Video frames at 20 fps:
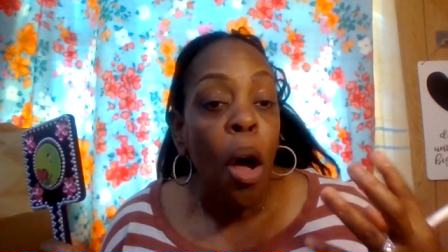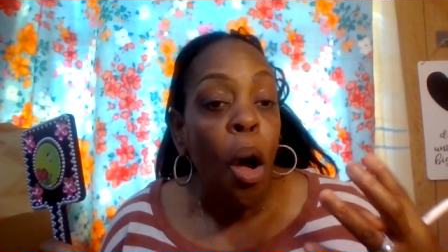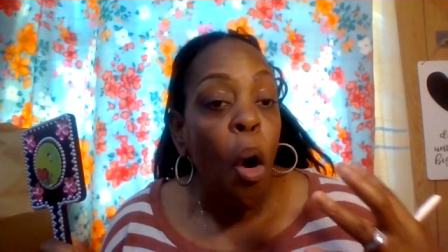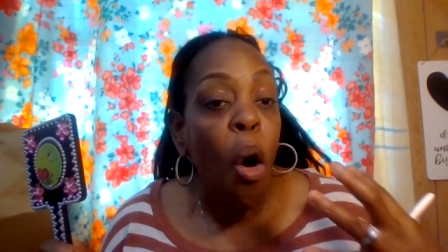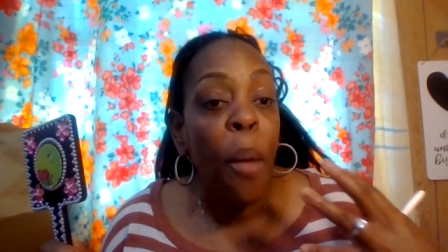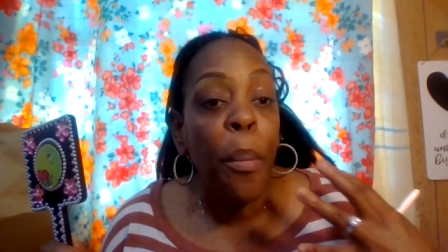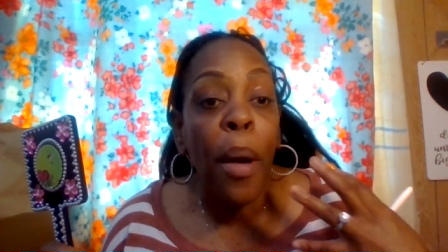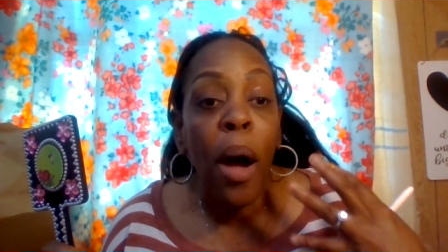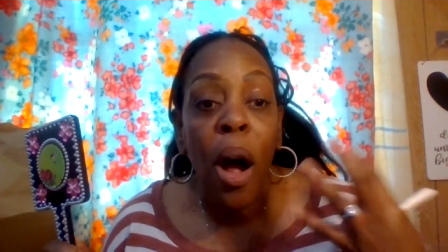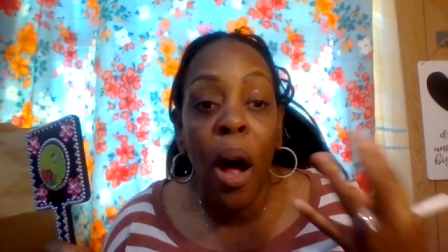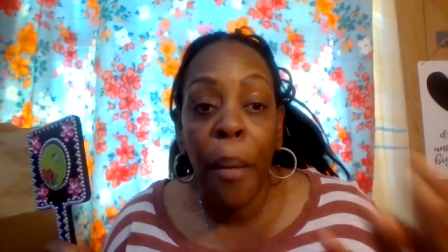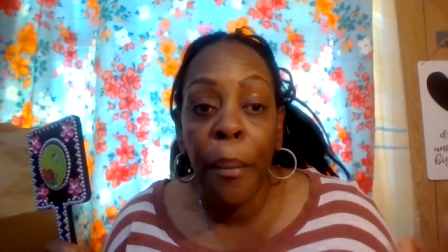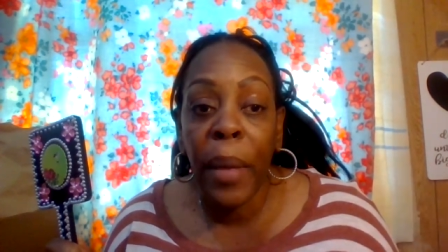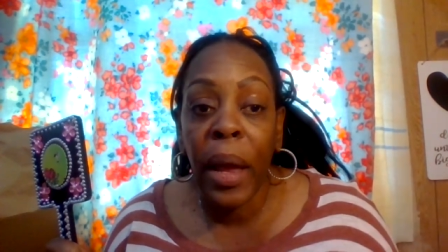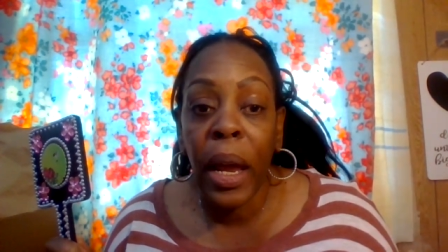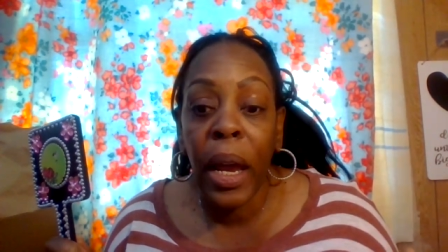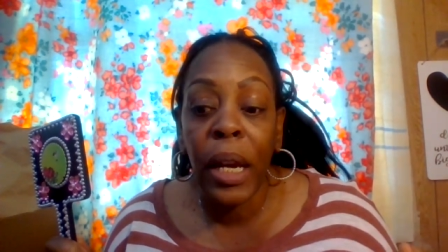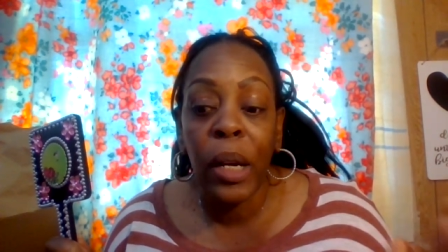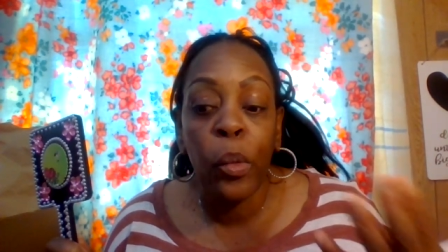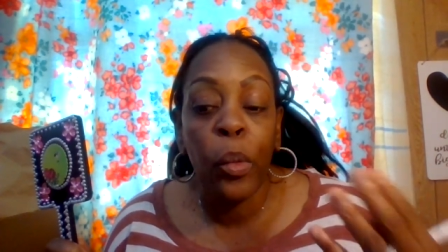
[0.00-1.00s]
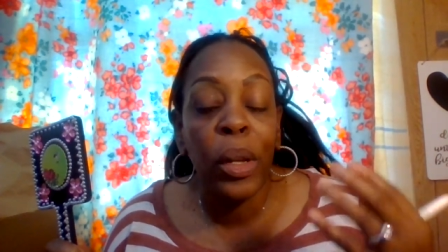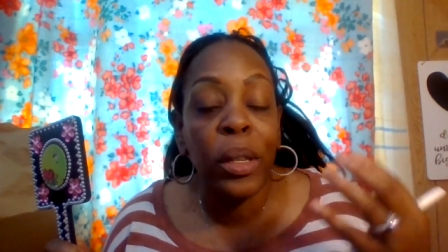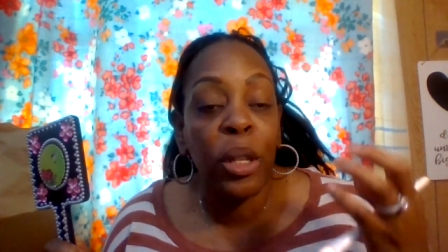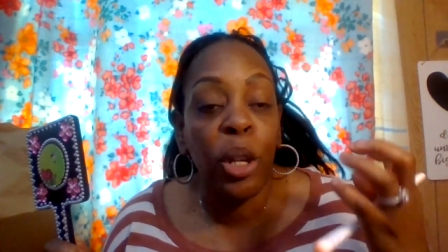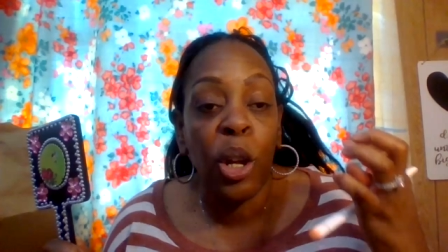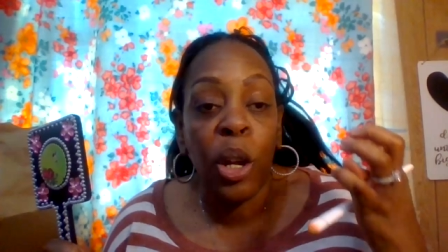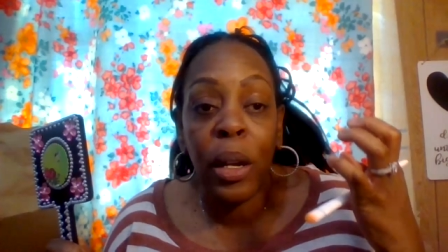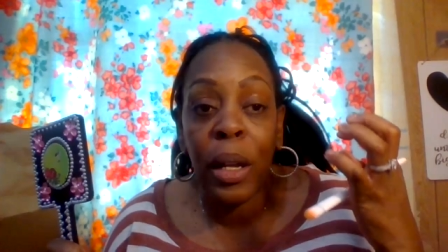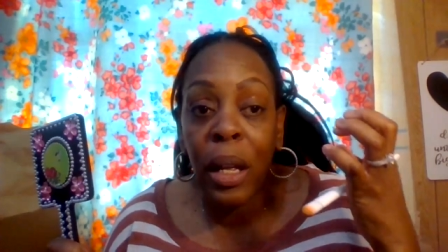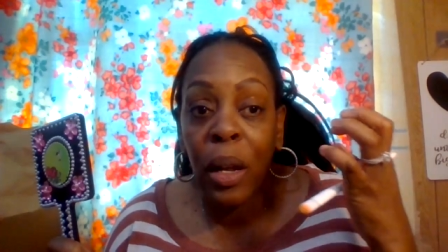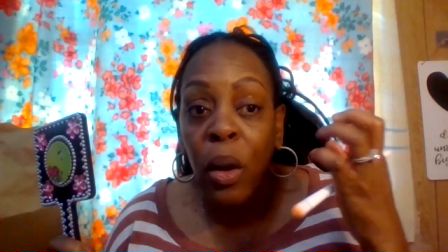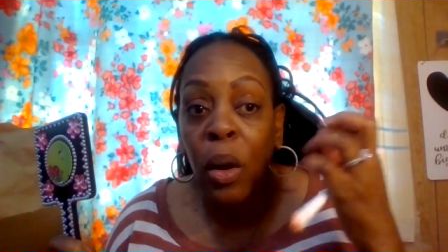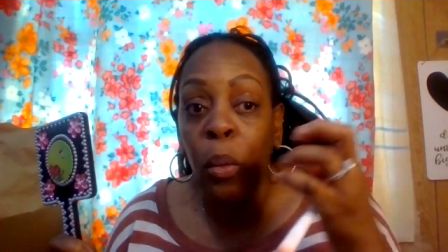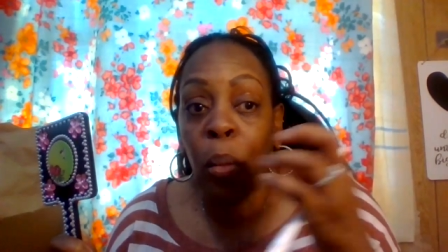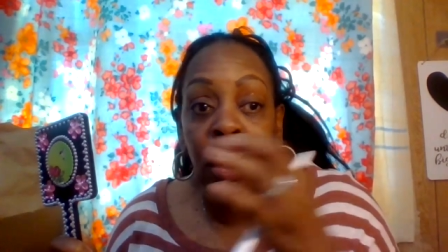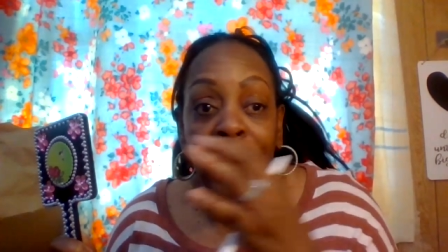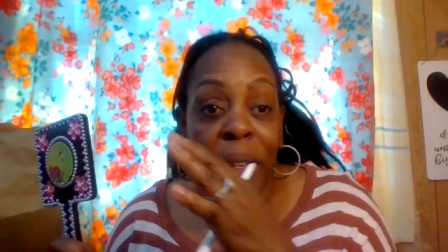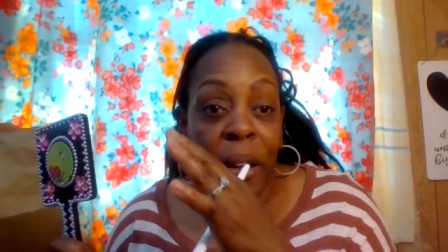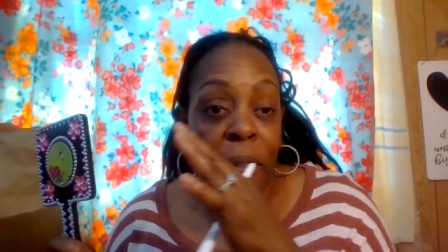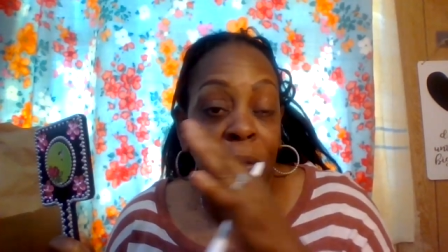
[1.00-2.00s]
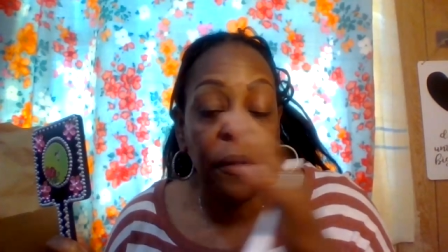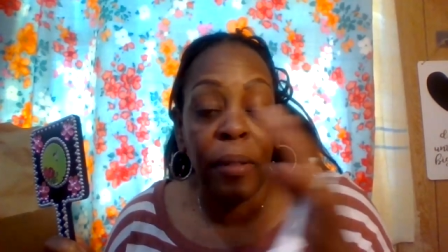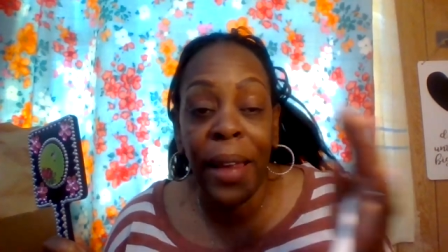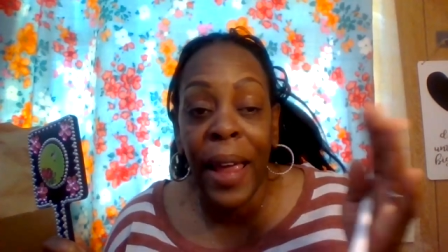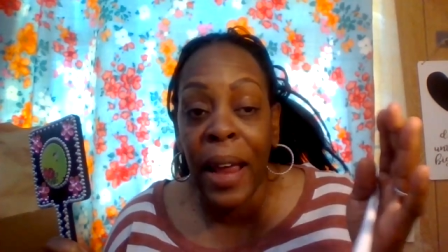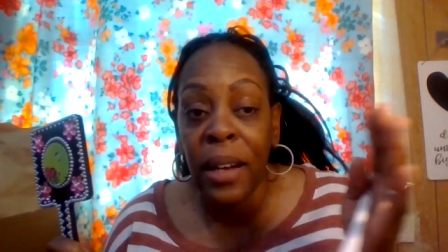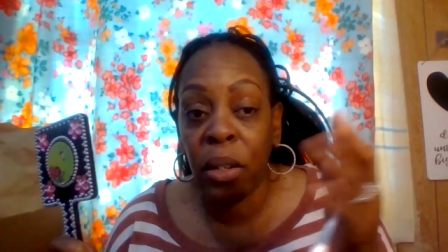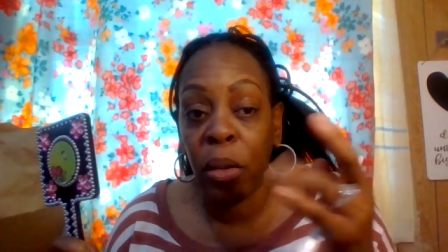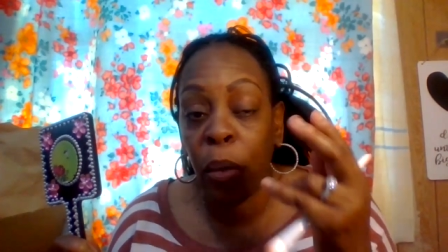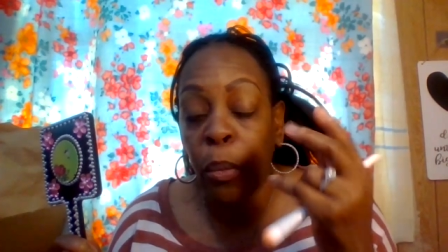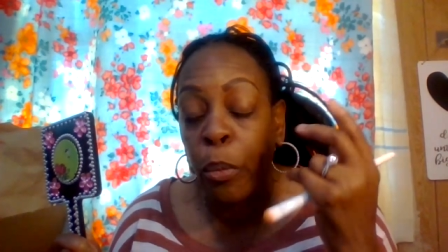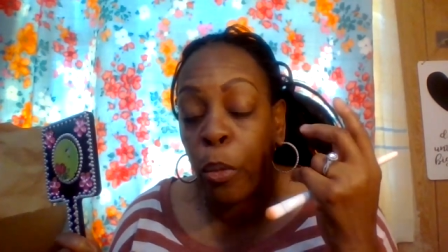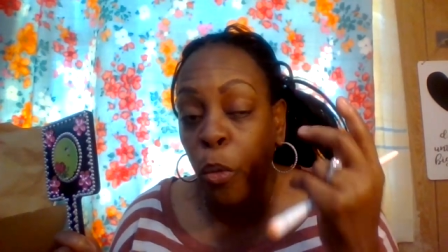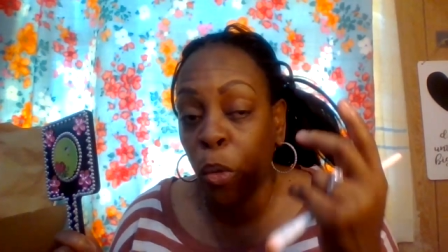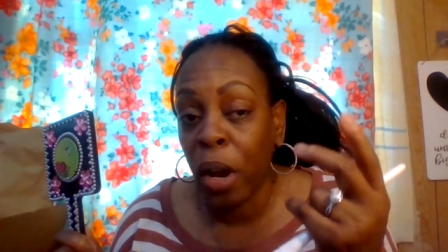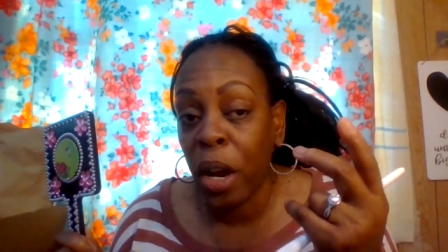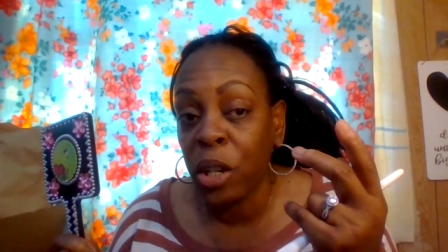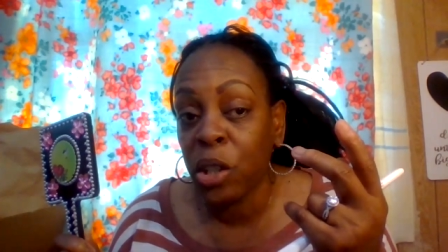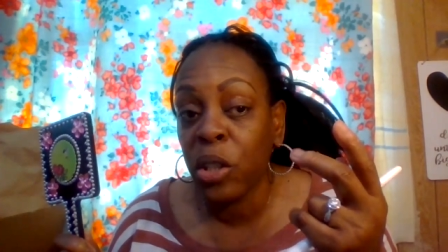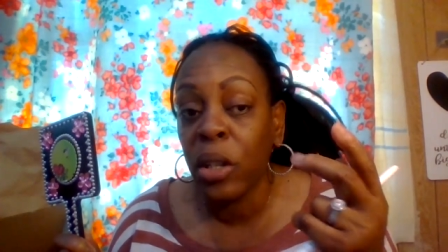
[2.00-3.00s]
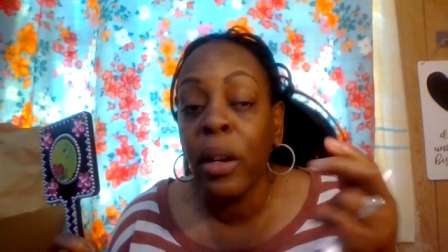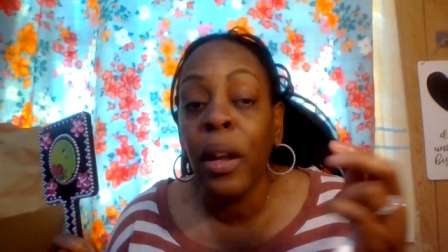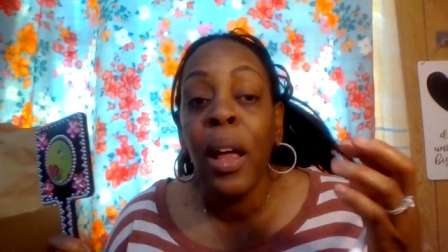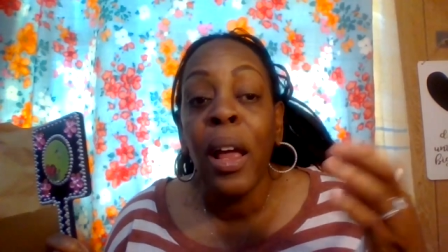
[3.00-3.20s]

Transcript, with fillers: or pomade with the with a flat brush